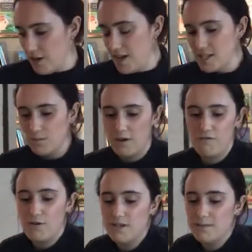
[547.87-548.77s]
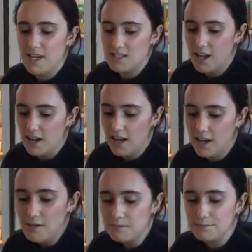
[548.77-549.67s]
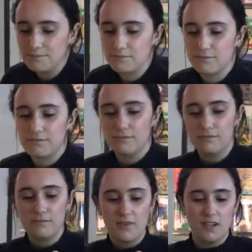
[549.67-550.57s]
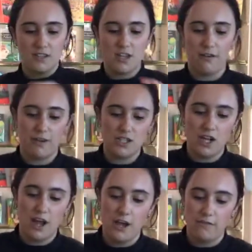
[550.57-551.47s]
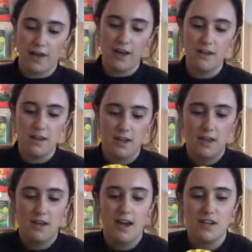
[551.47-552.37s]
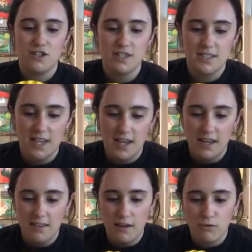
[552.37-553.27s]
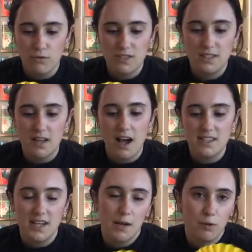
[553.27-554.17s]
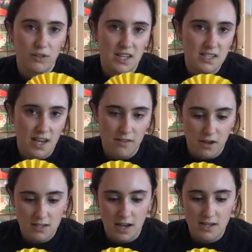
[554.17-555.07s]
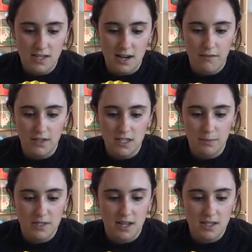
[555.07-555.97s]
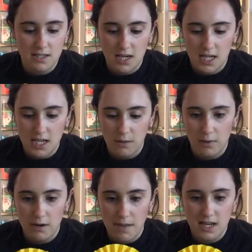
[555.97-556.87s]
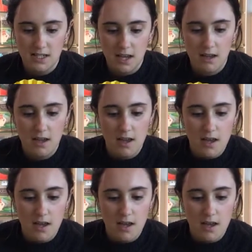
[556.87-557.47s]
So here's one I've already made earlier. So if I turn it over, as you can see, I stapled these together because I didn't have any double-sided sticky tape when I made it.